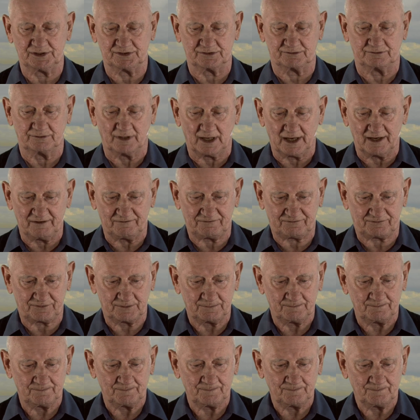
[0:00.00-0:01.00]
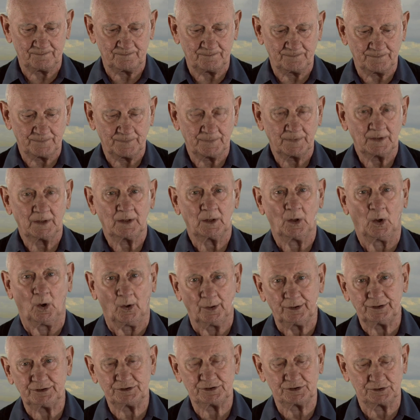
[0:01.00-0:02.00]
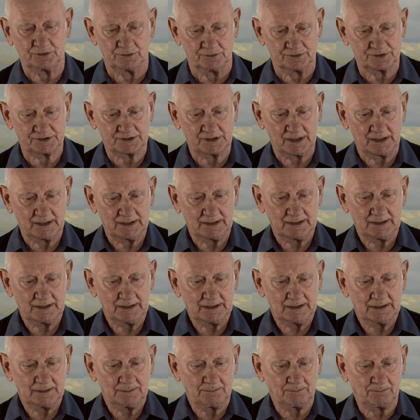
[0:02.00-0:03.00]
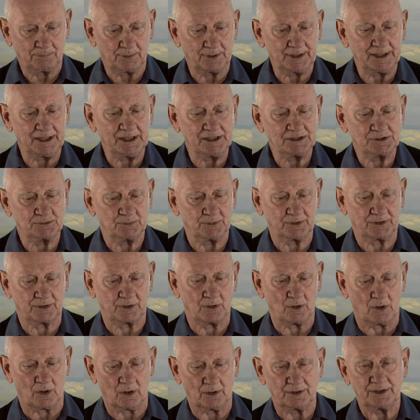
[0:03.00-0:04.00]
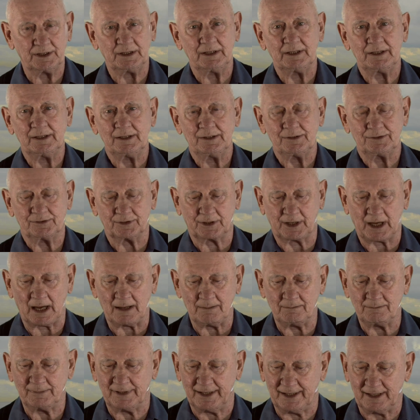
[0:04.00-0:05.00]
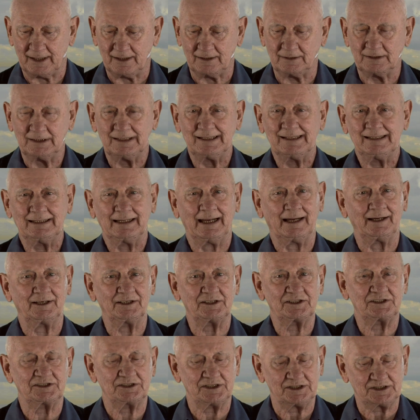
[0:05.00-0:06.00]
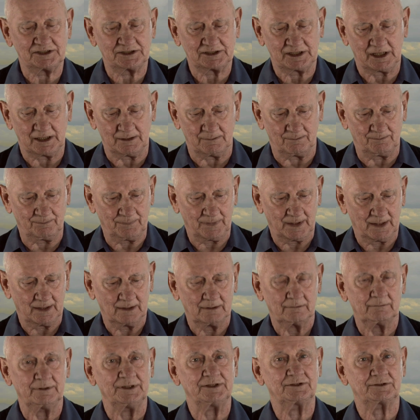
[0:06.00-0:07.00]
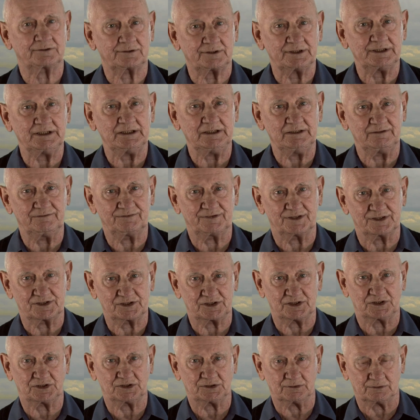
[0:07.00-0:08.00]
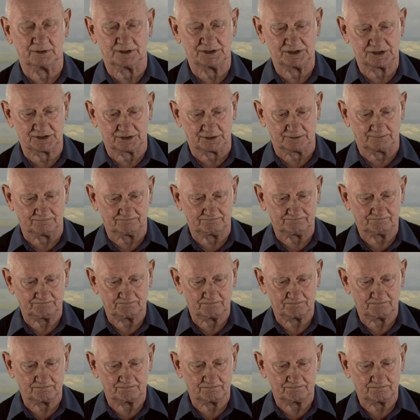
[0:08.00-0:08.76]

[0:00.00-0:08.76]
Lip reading: is rife. Odysseus pleads with God to come down and assist him retrieve the situation.